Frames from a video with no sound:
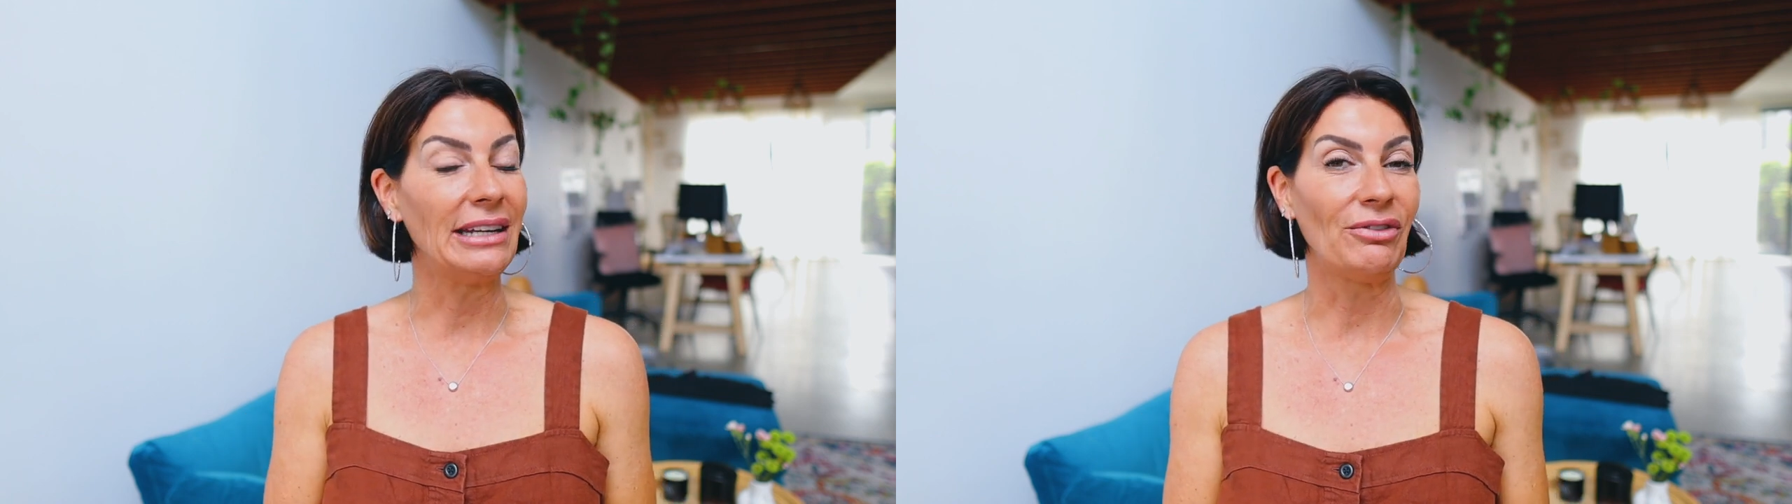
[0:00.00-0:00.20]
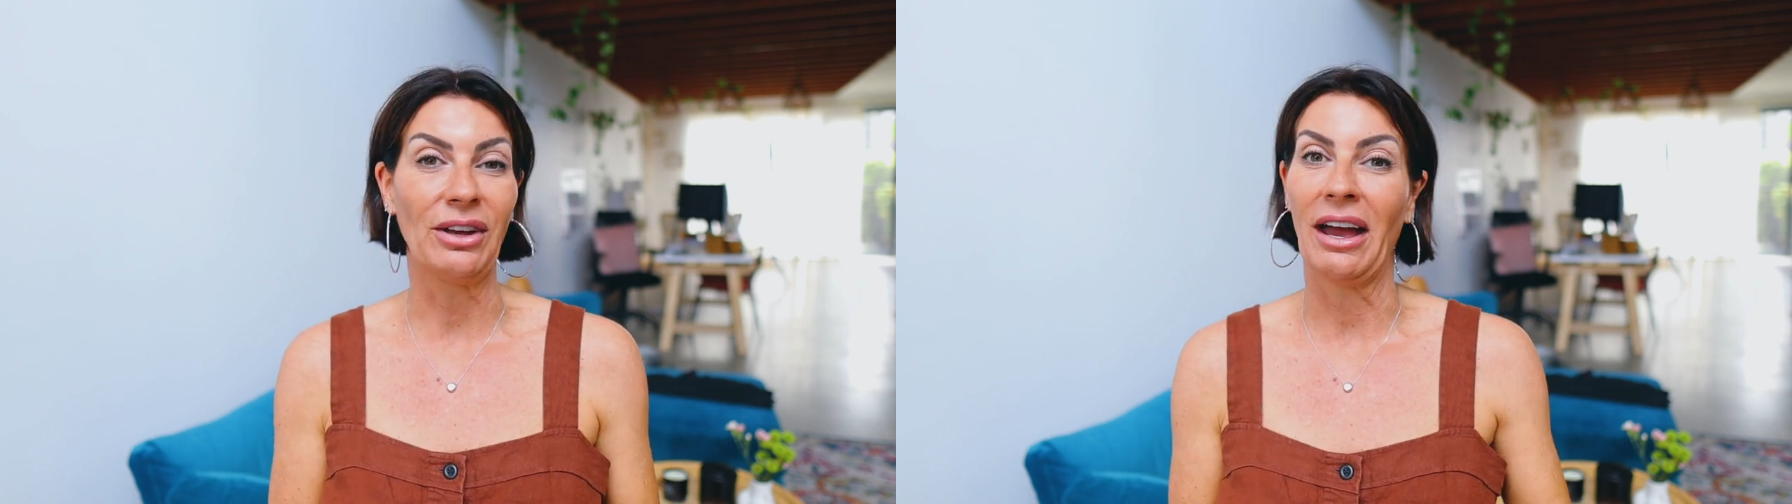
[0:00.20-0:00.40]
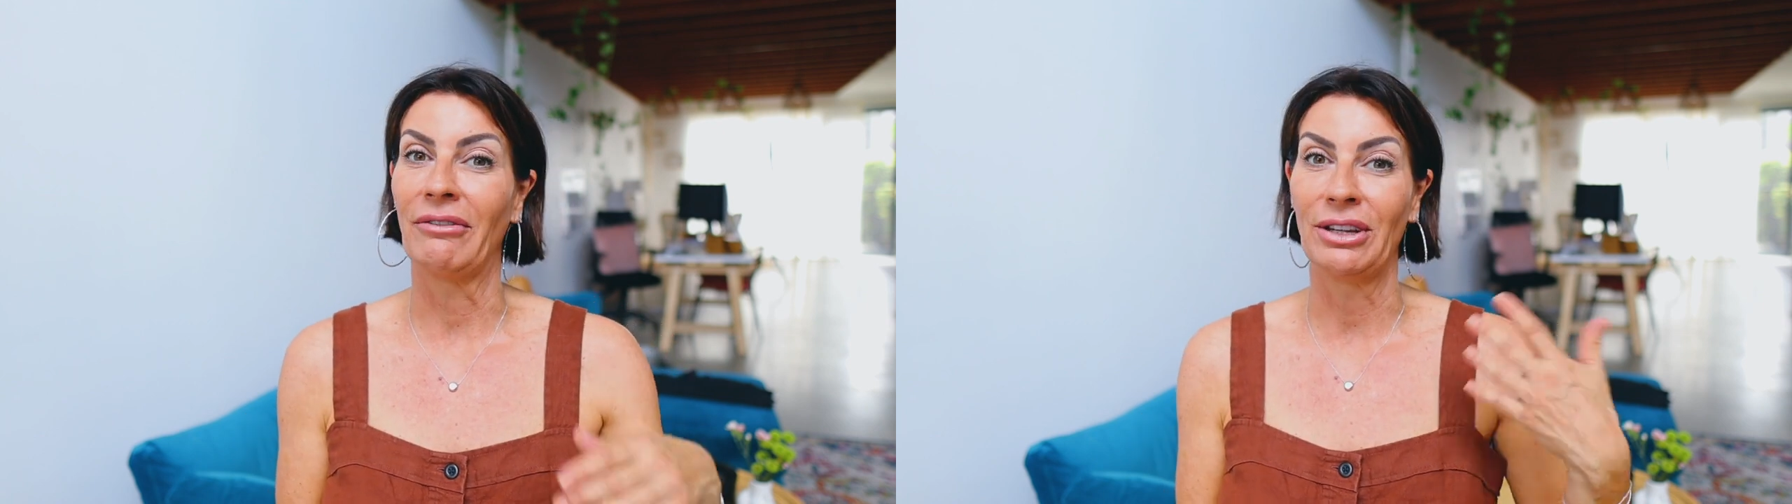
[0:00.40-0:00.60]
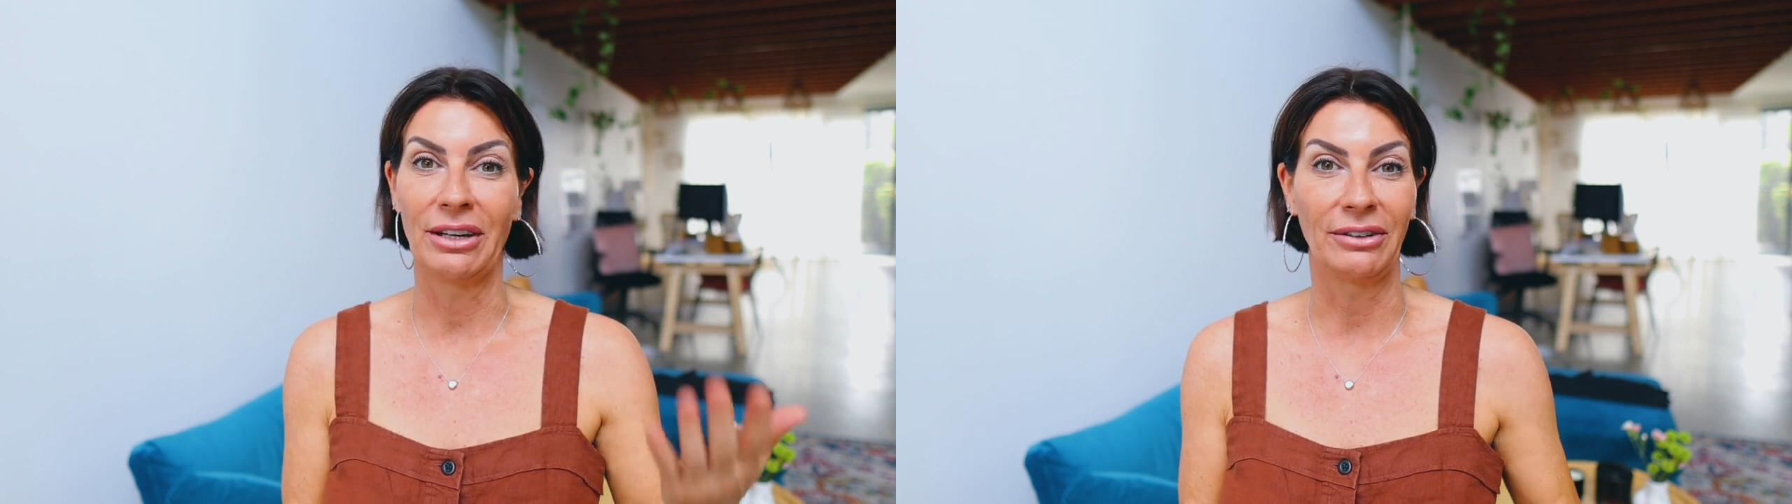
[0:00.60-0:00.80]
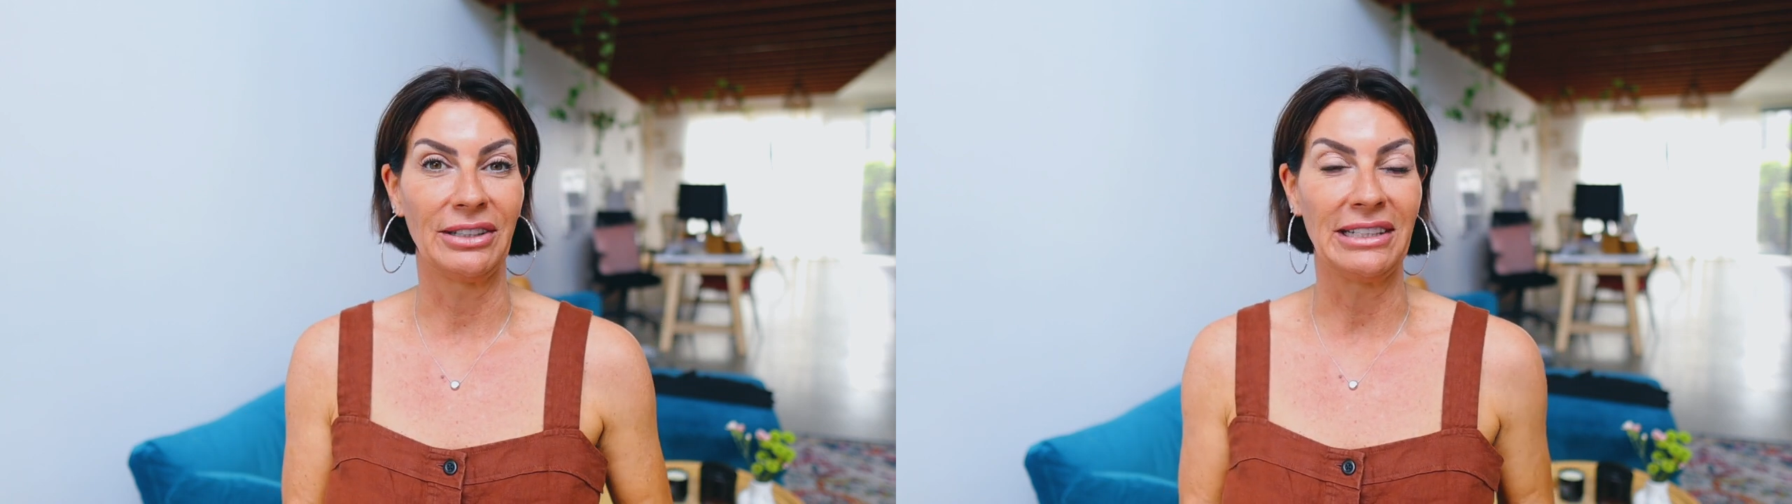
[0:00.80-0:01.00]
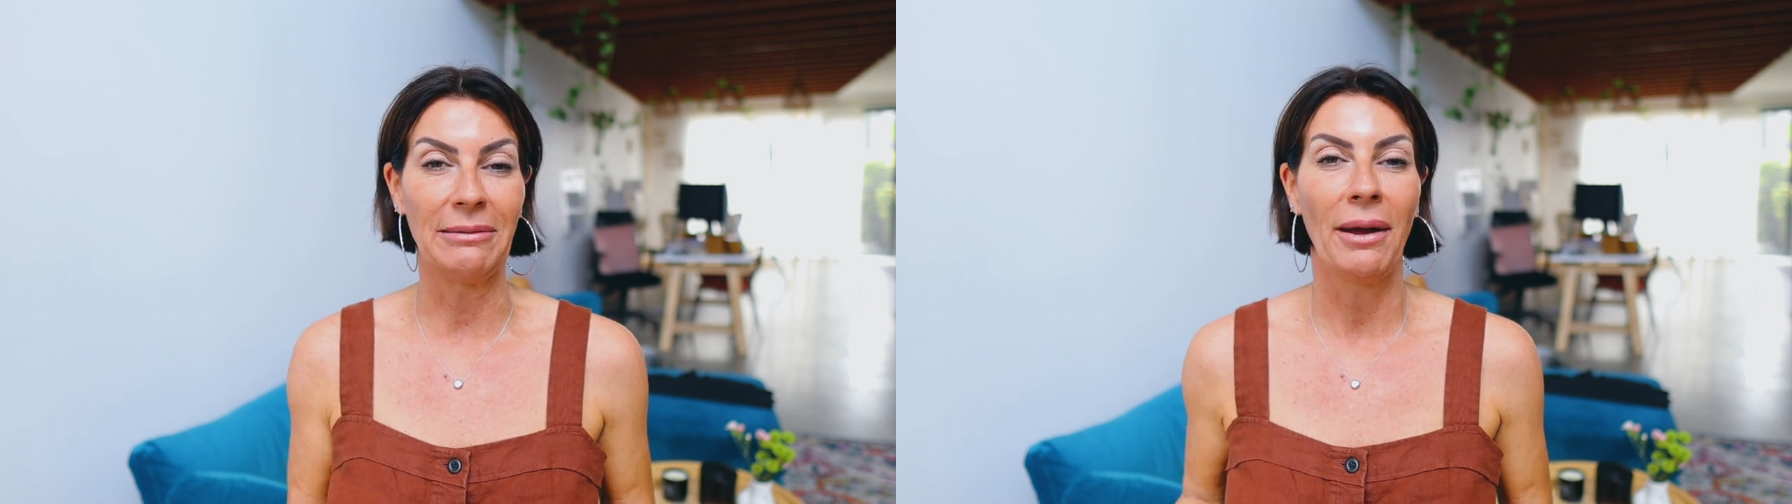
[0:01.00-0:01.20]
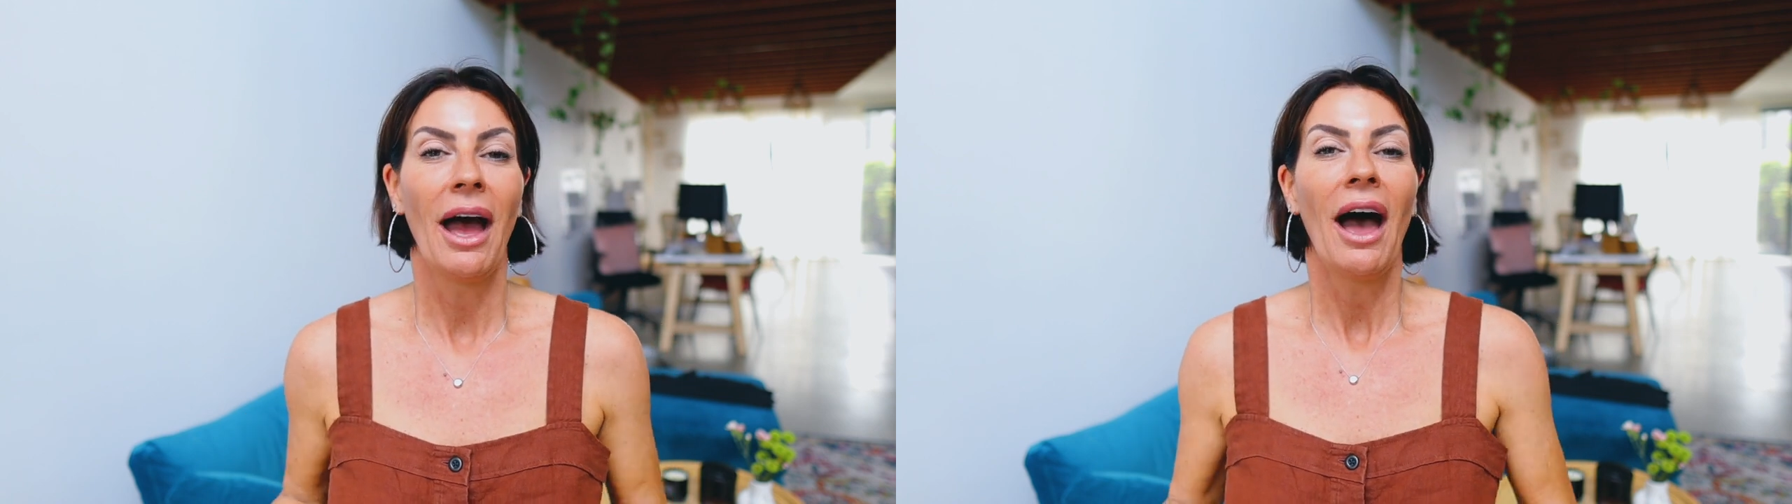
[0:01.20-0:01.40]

if you have another tip